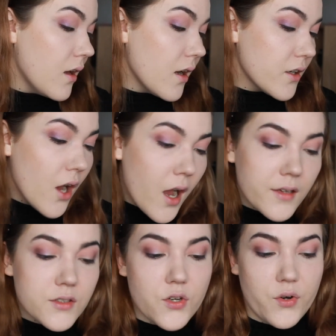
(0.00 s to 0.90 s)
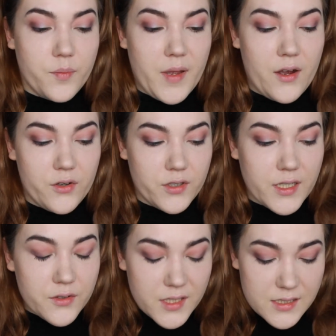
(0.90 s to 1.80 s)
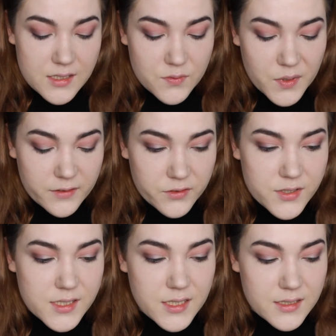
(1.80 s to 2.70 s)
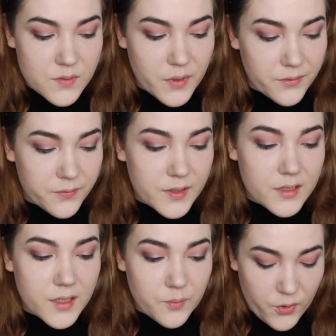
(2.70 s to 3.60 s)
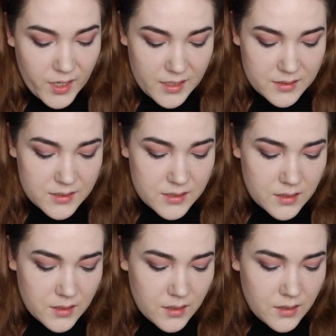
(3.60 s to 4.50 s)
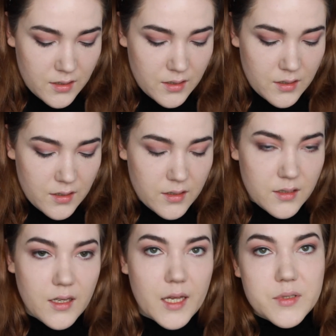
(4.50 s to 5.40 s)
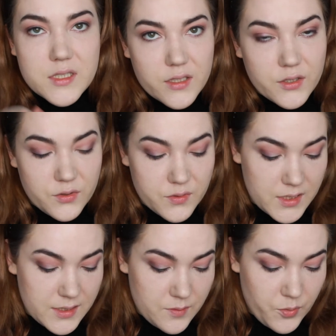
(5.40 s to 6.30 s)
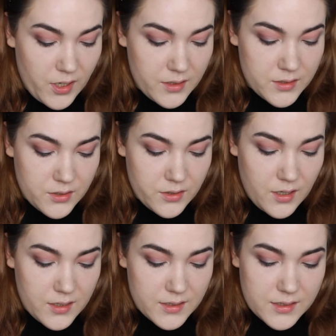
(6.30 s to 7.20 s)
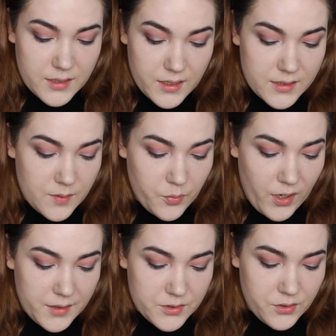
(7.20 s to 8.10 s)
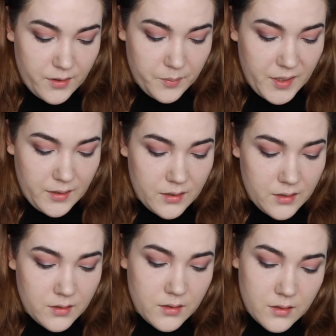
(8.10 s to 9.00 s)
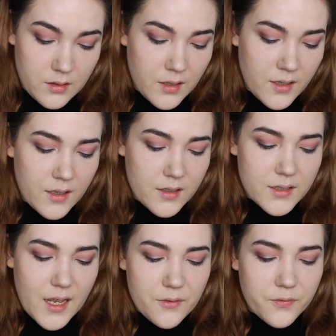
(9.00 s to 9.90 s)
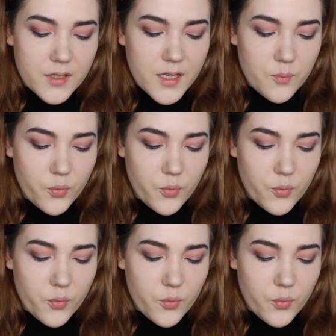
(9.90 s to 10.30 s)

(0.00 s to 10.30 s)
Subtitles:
a contour powder. Now this is one of those things where I feel like brands I'm just going to use it as a bronzer. Honestly, it's a bronzer on me. I feel like